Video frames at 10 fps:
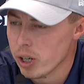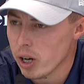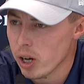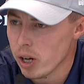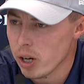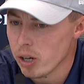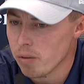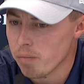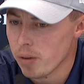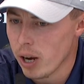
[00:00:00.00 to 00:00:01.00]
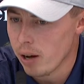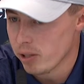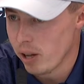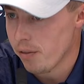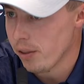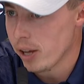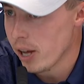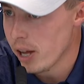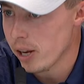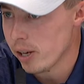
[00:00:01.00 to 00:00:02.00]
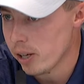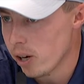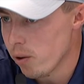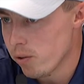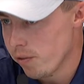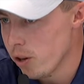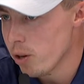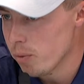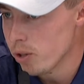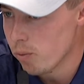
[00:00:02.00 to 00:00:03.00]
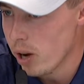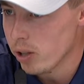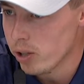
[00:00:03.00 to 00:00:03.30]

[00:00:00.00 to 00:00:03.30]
And I was definitely hitting, you know, it was firmer as well.